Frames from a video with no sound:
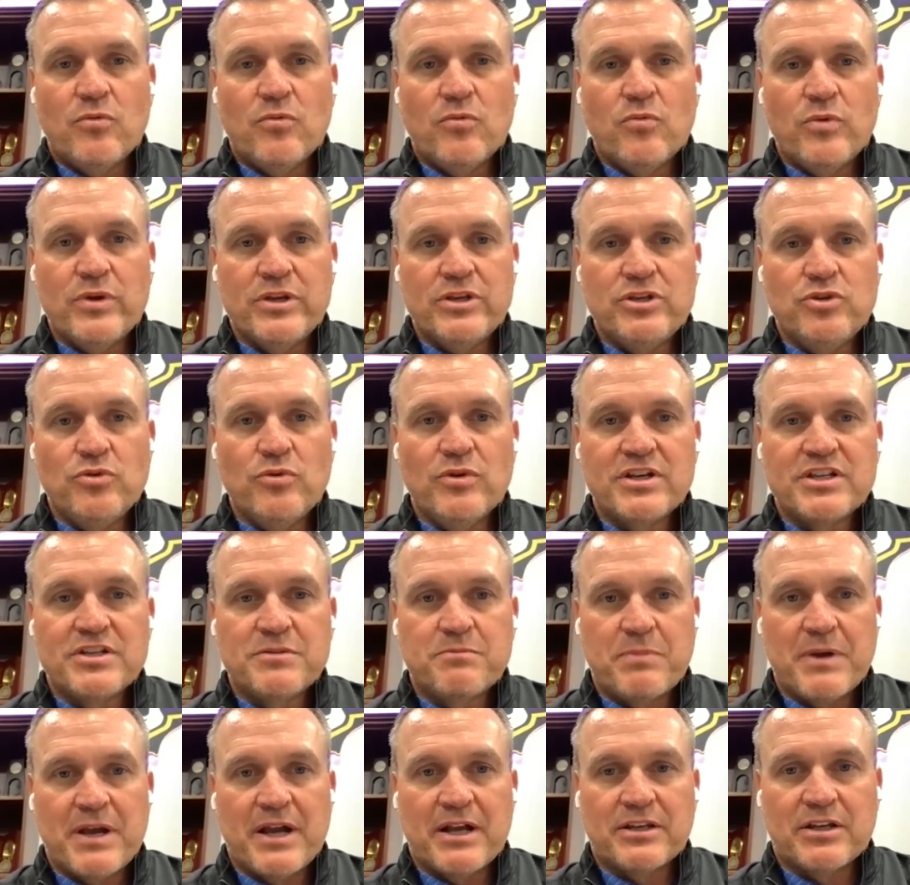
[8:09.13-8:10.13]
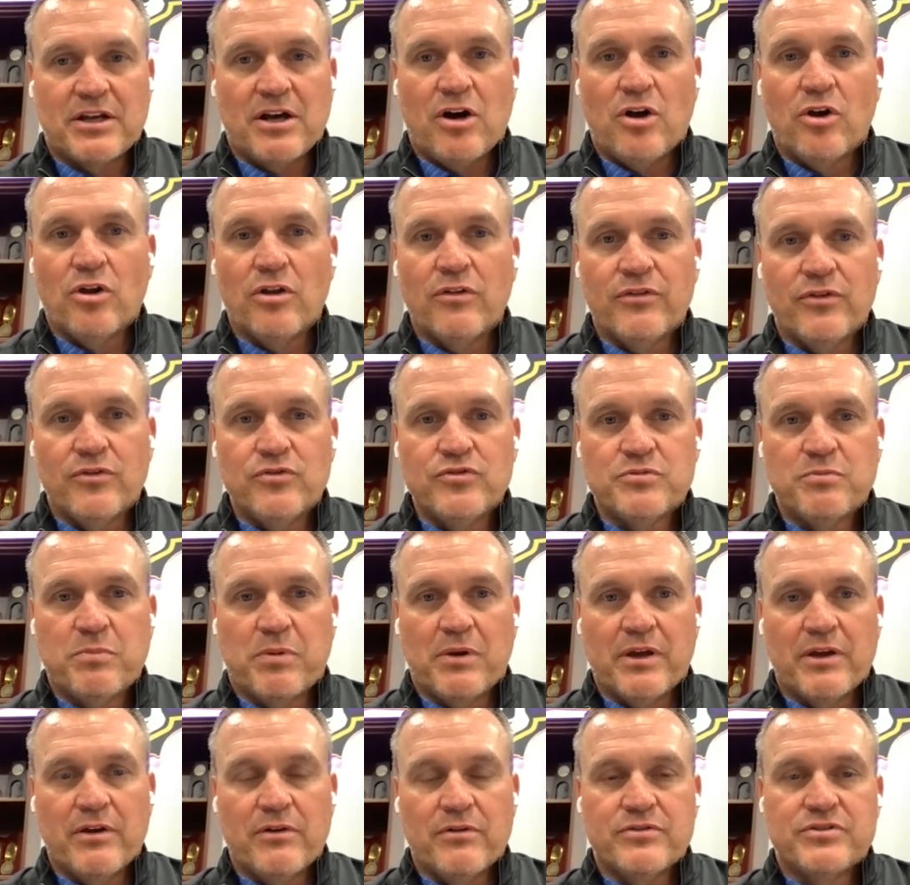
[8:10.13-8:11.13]
We do expect all of those
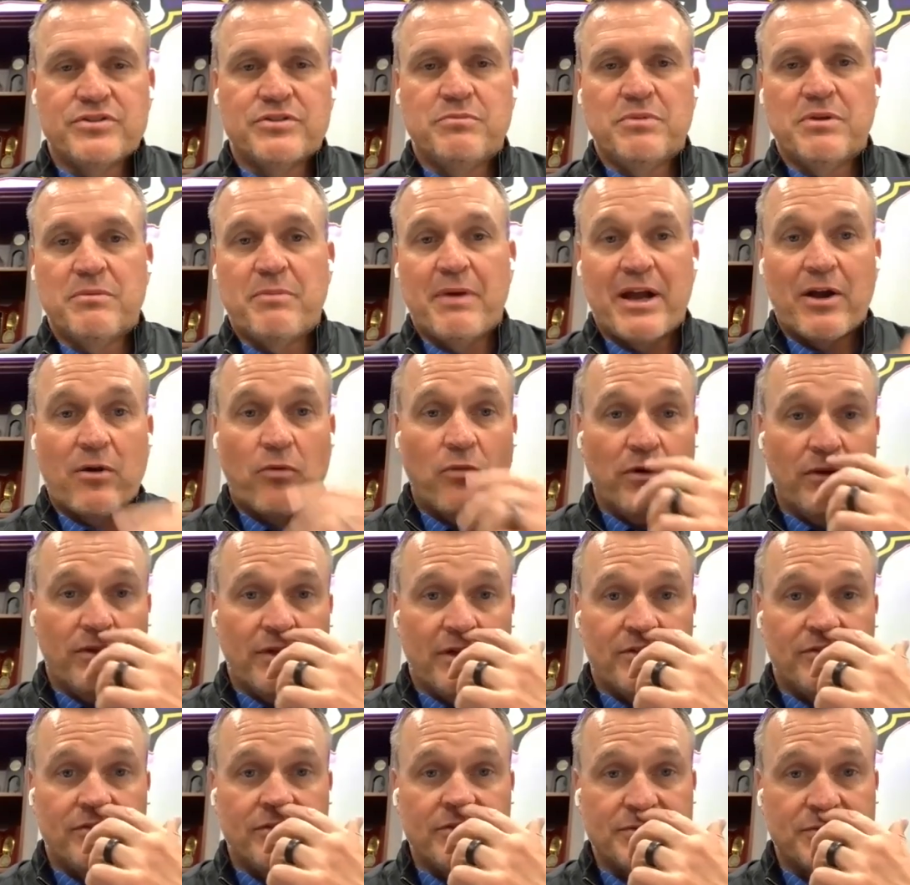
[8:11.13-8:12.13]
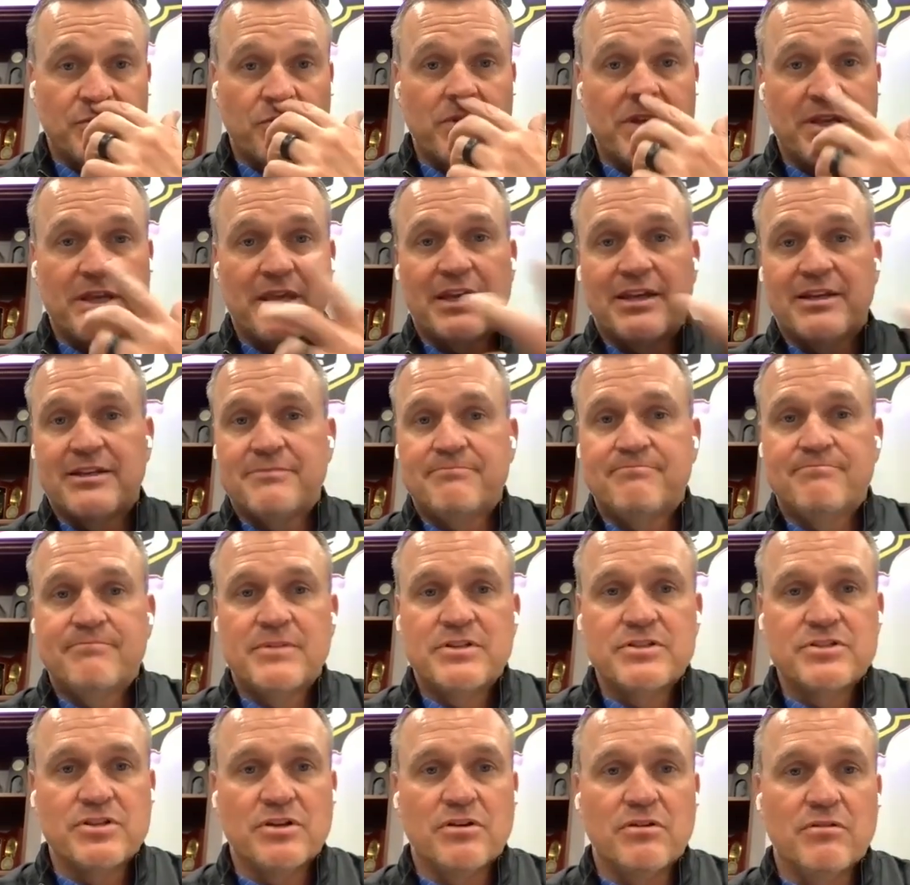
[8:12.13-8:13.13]
players to be back with us this weekend.
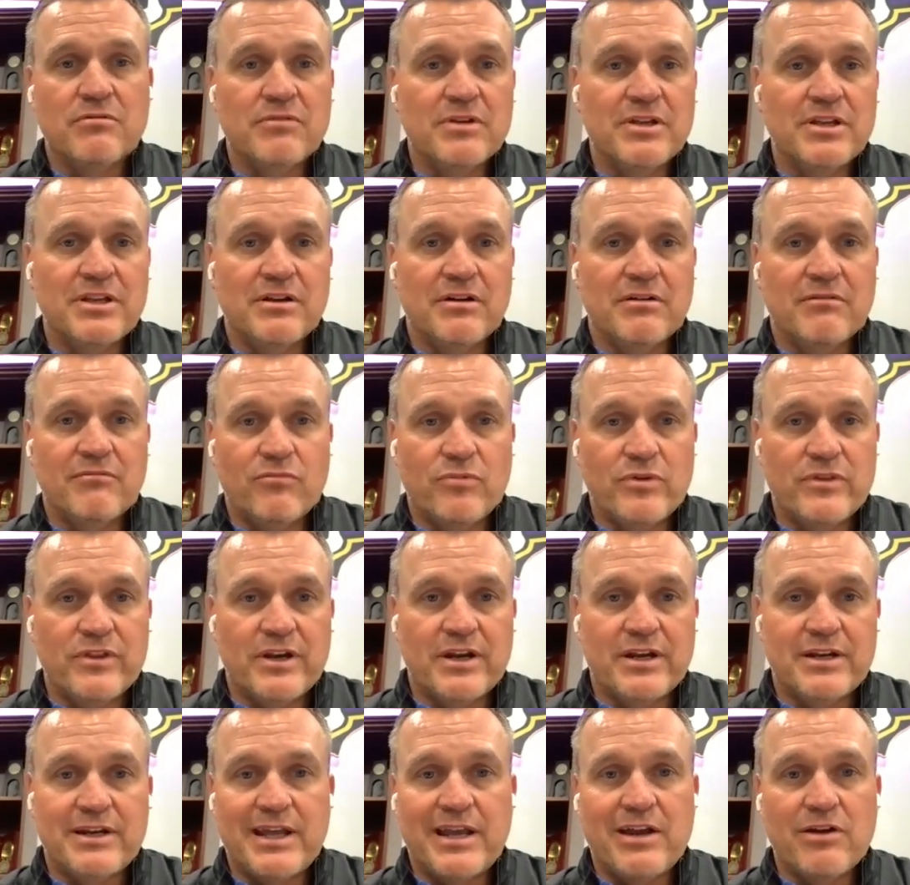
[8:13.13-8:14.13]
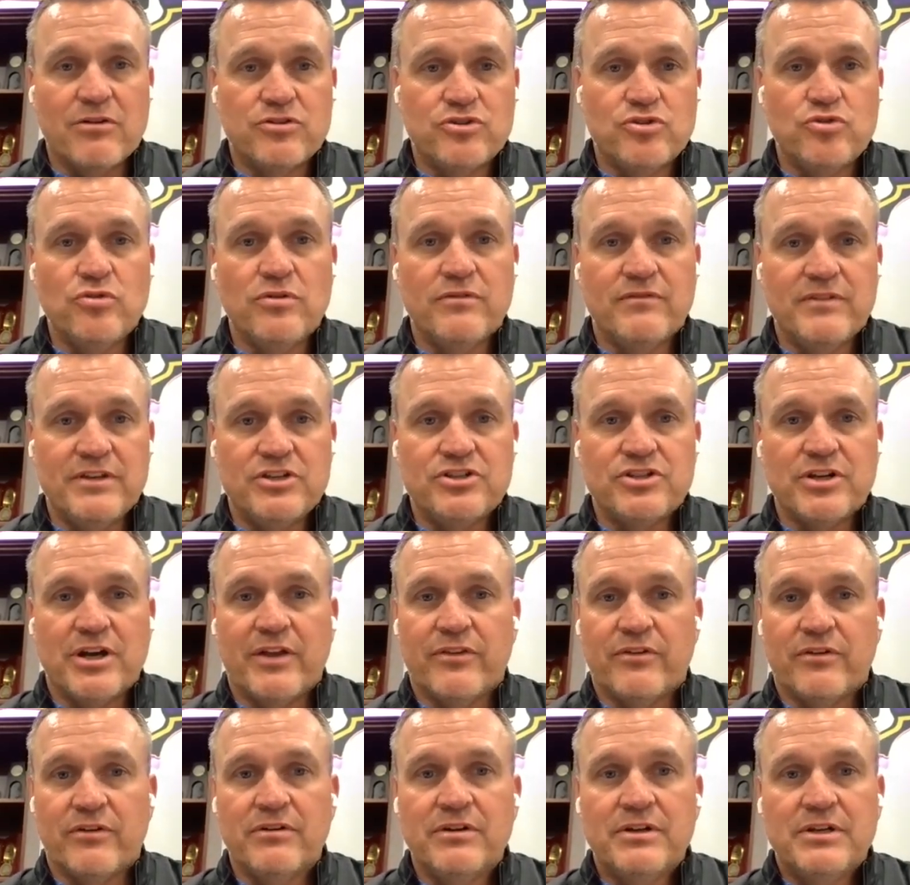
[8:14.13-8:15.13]
So, you know, within a day or two of each
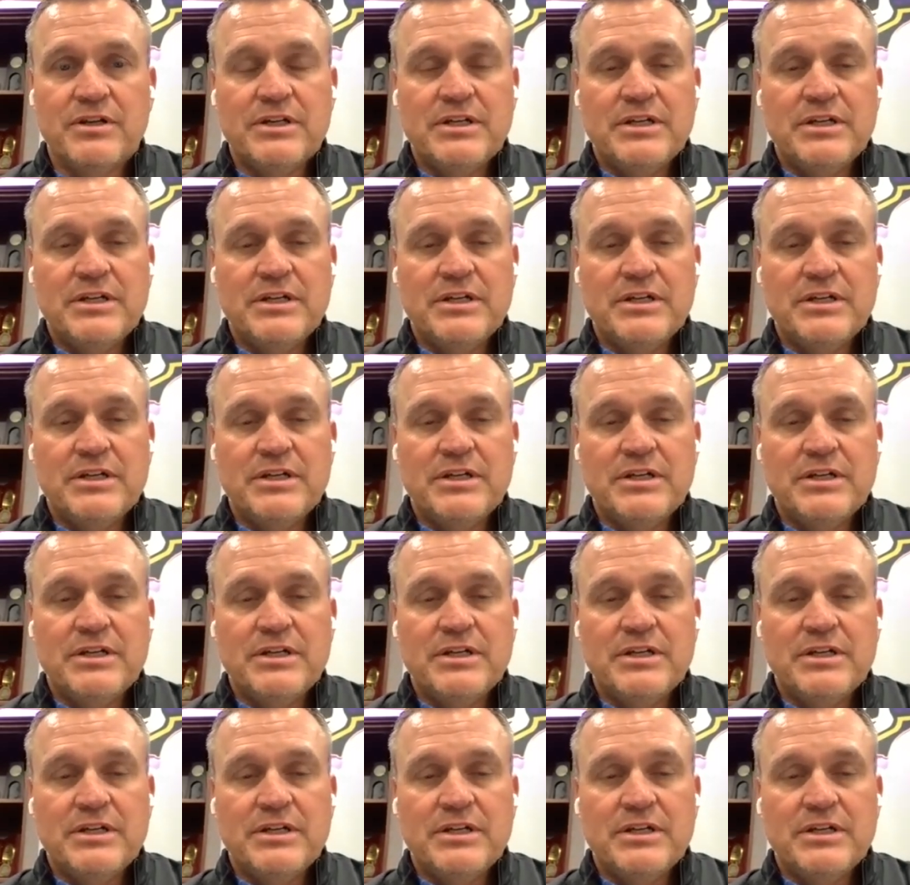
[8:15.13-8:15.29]
other.